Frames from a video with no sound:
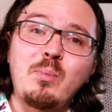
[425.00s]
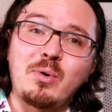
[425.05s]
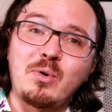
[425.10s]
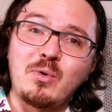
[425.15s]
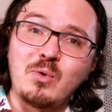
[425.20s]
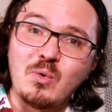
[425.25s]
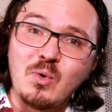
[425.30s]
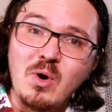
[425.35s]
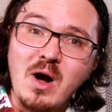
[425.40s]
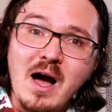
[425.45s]

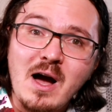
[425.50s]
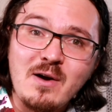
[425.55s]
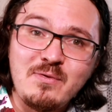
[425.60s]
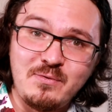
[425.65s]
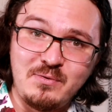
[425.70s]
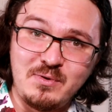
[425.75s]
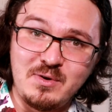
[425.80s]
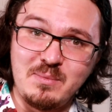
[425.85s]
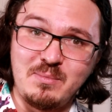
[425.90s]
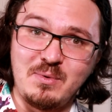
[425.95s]

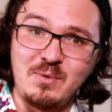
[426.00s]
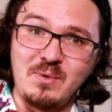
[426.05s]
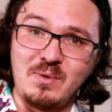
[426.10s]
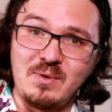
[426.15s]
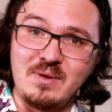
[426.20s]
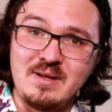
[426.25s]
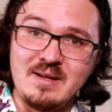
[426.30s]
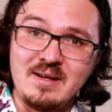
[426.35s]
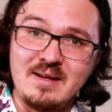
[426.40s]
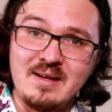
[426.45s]

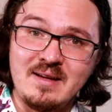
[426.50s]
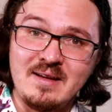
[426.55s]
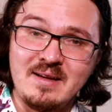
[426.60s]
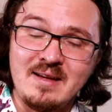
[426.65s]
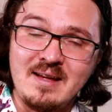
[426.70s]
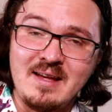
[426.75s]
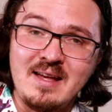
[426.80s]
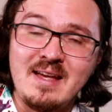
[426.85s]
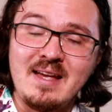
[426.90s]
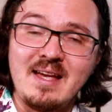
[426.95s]
profitable
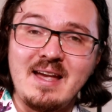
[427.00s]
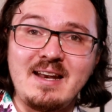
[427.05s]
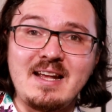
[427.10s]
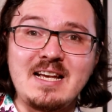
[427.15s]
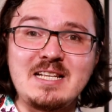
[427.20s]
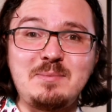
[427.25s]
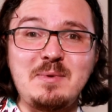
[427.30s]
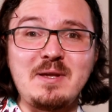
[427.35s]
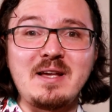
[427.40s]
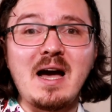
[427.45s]
it
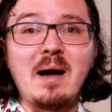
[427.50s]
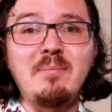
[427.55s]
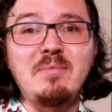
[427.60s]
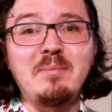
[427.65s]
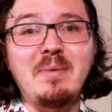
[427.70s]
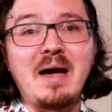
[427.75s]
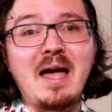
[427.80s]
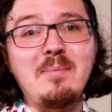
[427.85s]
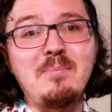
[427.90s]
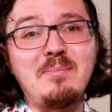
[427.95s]
has become to
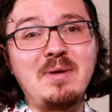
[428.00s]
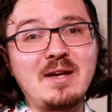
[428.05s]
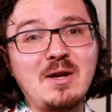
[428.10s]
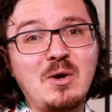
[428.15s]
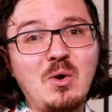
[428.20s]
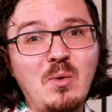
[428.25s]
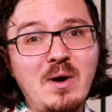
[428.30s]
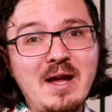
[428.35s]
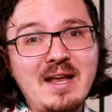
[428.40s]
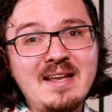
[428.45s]
mine
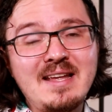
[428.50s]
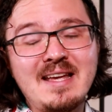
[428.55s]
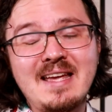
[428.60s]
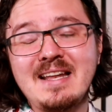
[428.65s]
Bitcoin,